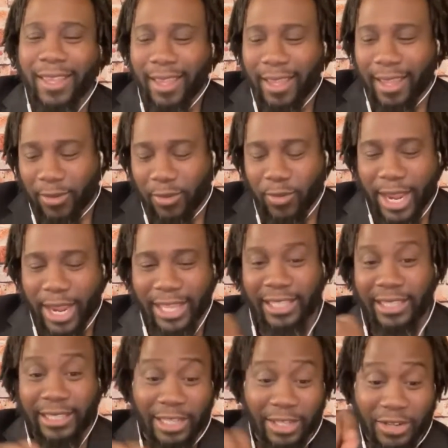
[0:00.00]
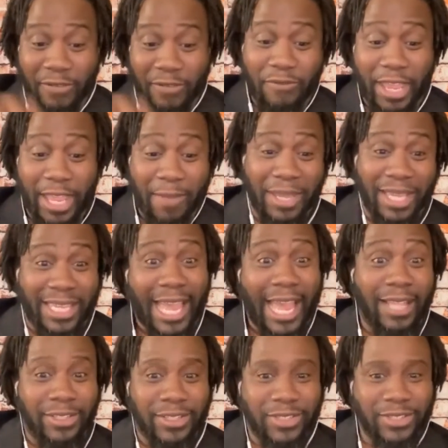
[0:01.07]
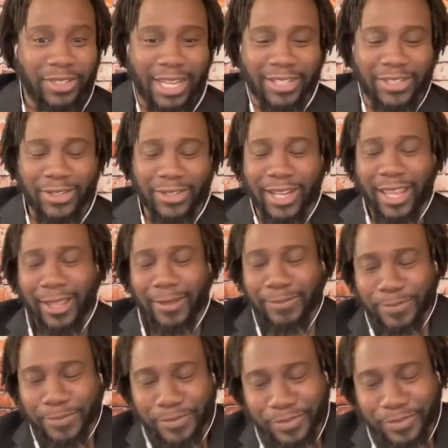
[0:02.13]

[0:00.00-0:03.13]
and write Linda Faye McAllister. That's her name.